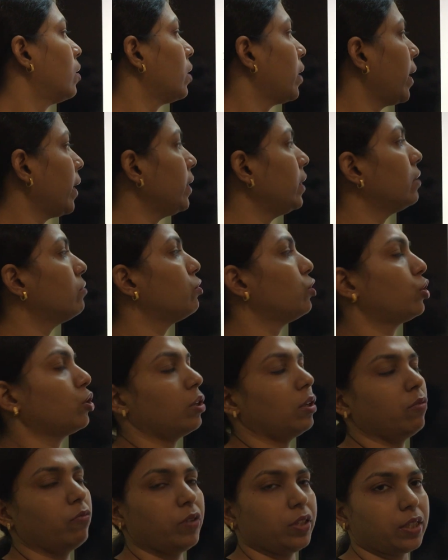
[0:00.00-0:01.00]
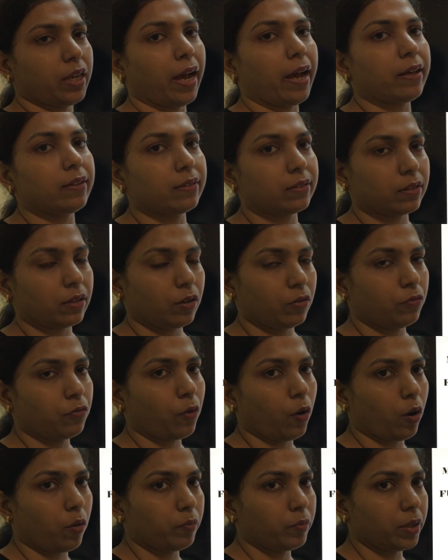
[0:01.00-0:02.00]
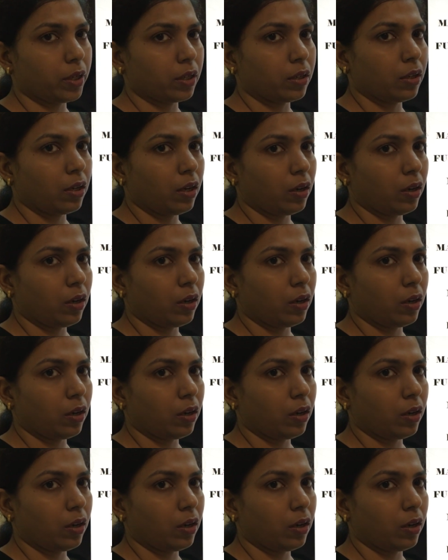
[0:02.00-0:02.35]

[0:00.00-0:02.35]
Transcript: individual which has formed,